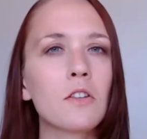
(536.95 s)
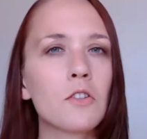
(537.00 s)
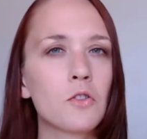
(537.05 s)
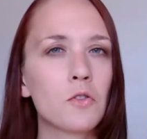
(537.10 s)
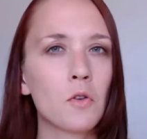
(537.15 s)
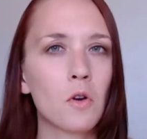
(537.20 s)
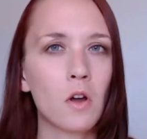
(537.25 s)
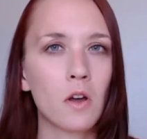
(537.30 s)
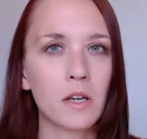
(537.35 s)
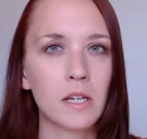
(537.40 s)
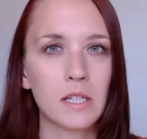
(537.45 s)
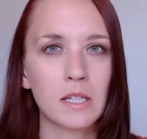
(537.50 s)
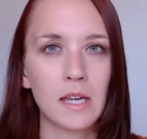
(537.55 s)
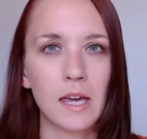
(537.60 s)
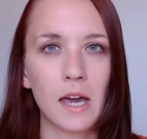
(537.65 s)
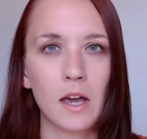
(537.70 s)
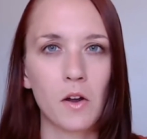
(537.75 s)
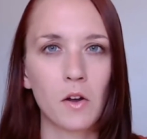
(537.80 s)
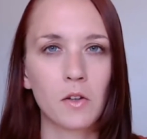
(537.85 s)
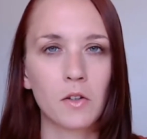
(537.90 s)
draw his
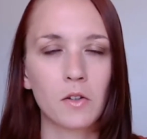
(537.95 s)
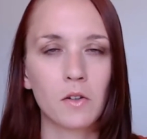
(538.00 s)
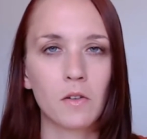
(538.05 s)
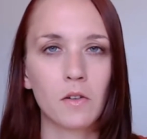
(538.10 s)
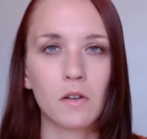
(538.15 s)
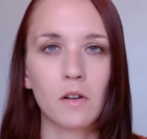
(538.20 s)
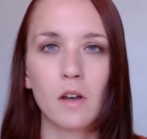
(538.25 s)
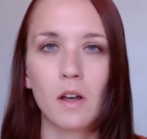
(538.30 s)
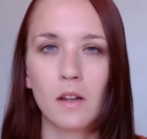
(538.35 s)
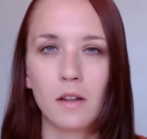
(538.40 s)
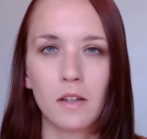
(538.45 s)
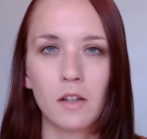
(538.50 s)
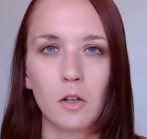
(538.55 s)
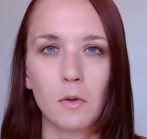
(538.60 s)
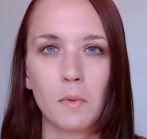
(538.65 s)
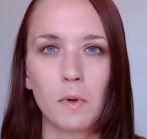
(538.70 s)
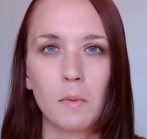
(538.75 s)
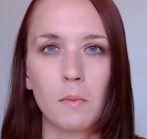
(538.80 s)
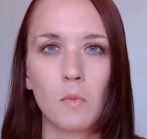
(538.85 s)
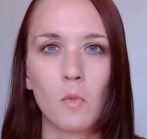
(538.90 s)
character a little
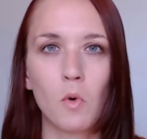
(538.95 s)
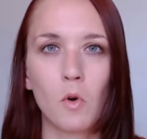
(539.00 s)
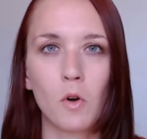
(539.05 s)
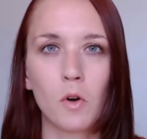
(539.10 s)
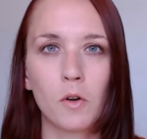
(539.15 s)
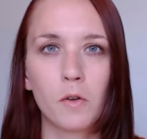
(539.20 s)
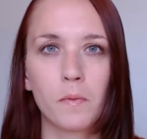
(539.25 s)
bit more.